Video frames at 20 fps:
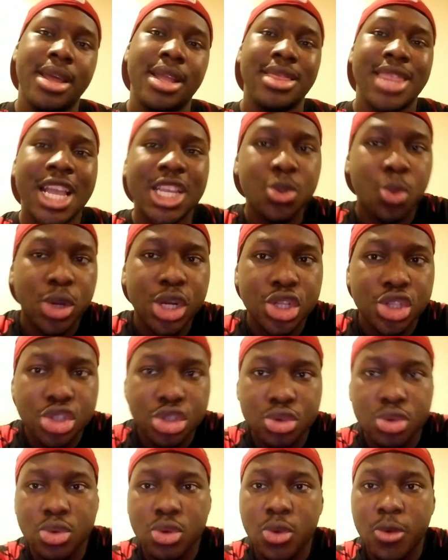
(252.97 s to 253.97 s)
That's what a
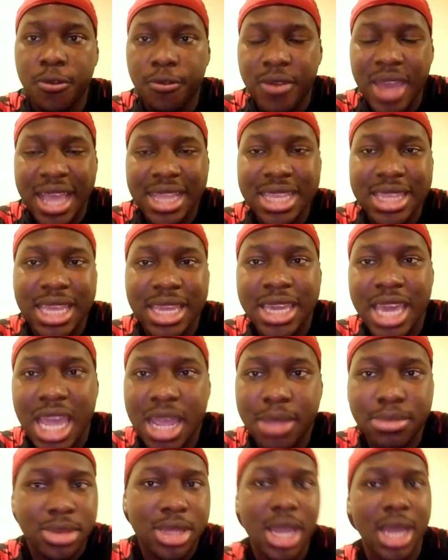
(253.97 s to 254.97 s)
true fan of the
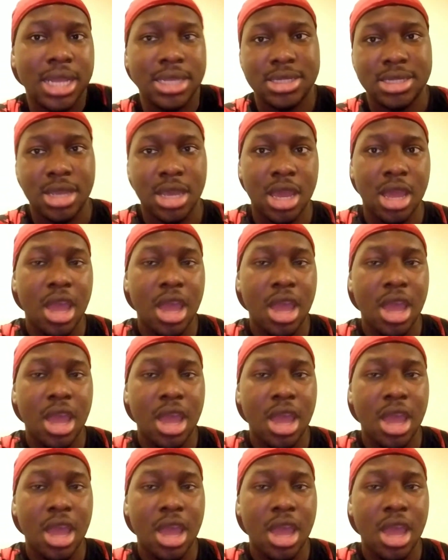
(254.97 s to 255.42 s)
game does.